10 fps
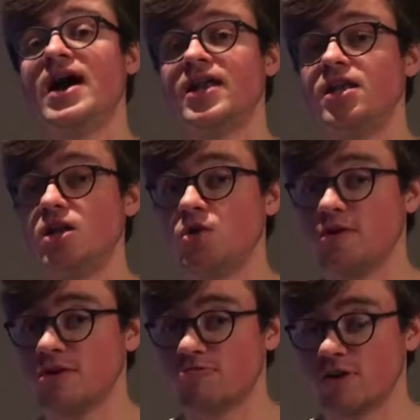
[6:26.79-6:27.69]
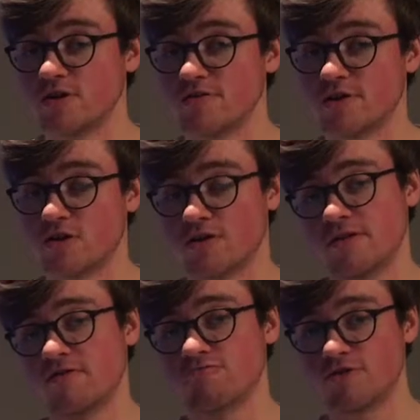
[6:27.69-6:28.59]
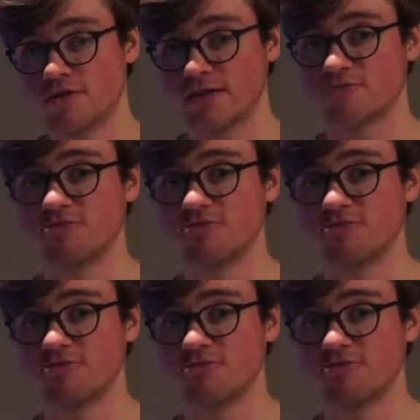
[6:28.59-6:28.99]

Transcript: unloading the rear of the car, the rear gets